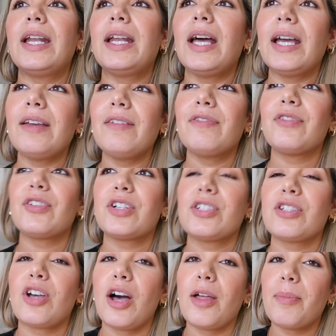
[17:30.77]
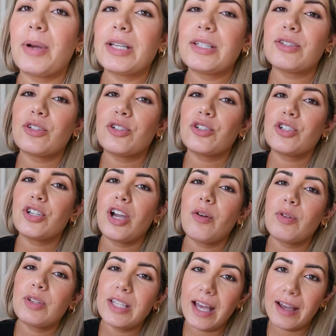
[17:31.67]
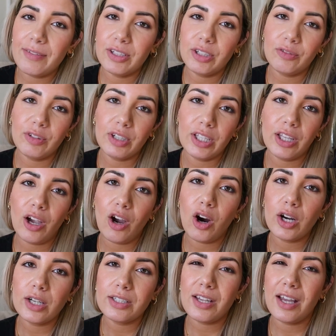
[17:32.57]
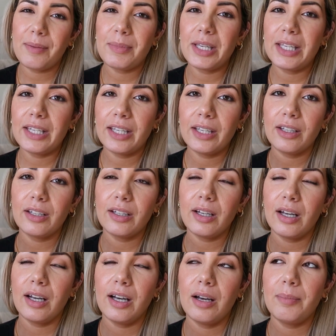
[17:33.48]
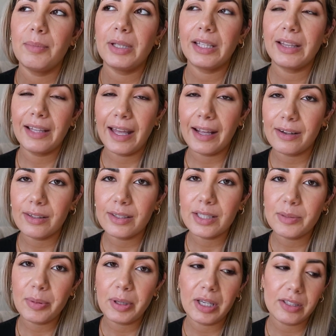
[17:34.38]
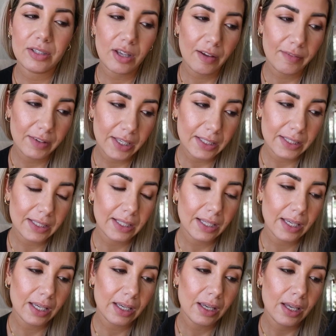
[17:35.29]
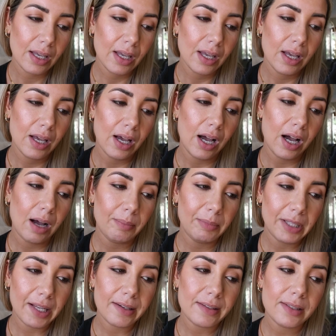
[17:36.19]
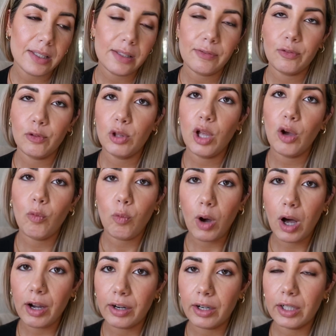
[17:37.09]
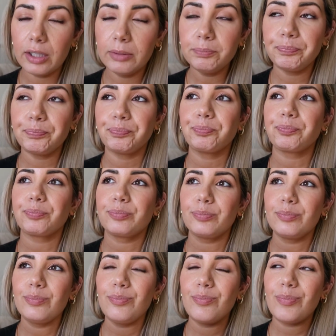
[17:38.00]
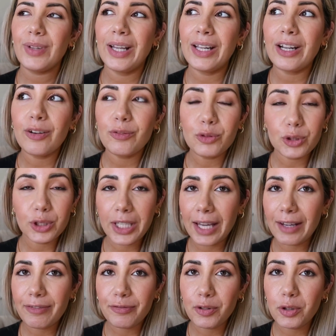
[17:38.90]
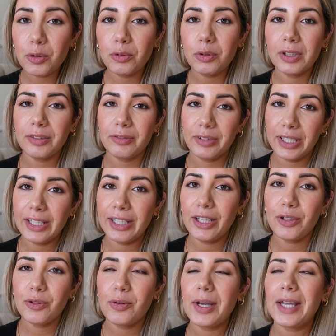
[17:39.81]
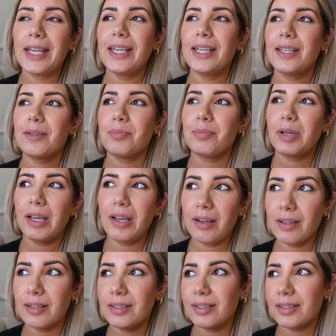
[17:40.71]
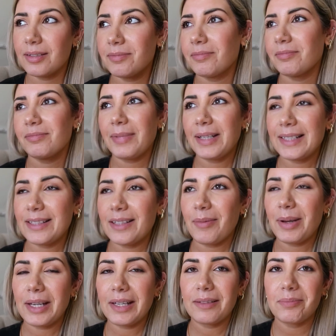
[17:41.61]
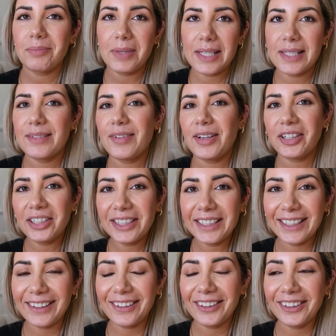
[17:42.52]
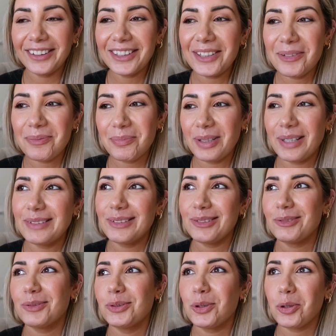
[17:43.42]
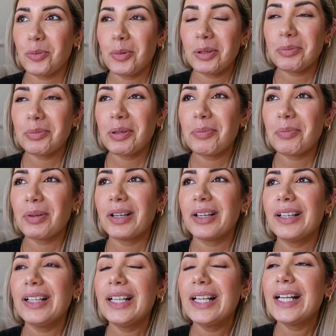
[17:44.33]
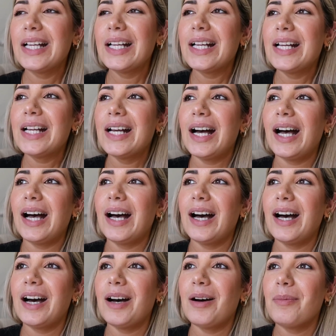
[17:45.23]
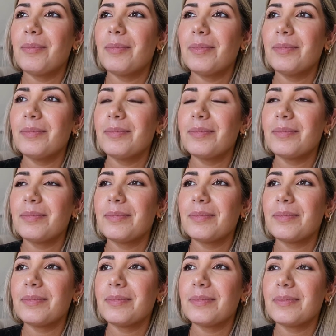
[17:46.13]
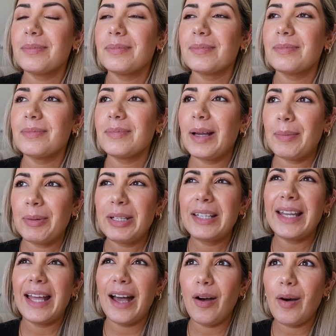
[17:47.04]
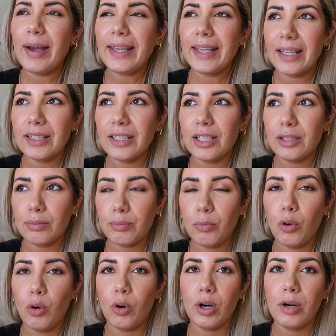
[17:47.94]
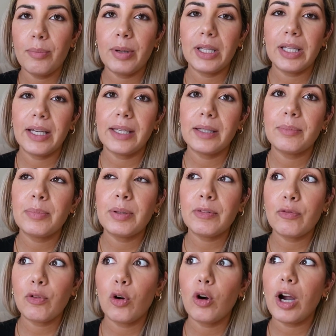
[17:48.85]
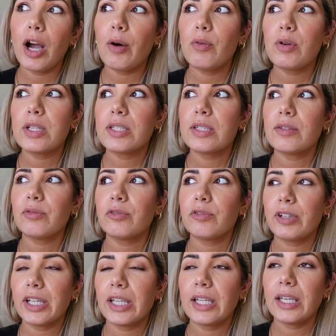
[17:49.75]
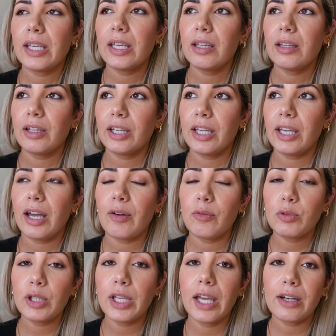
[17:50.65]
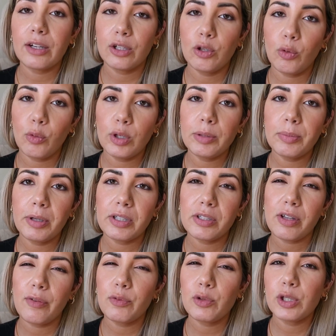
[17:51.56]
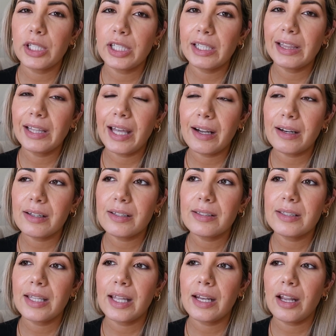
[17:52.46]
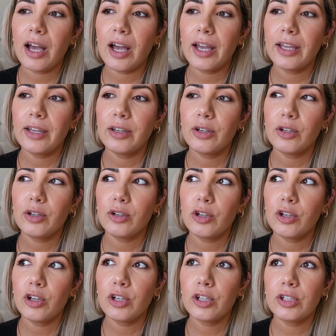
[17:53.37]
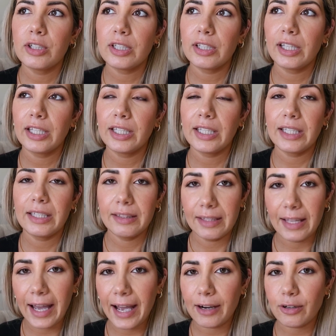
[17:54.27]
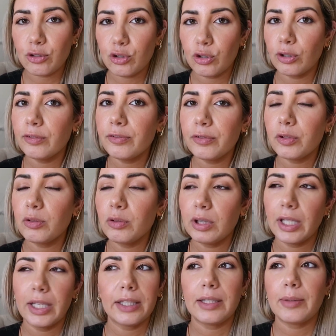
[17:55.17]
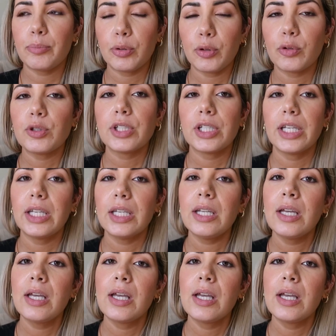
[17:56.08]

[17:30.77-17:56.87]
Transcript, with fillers: I first got my surgery I was having really hard time eating um, lettuce because obviously um, lettuce is full of water and I would get full really quick because my stomach is very little compared to normal people. Um, I mean, now I can eat more, but like before I was really like, I would get annoyed because I would eat lettuce, then I couldn't like eat the actual food like the protein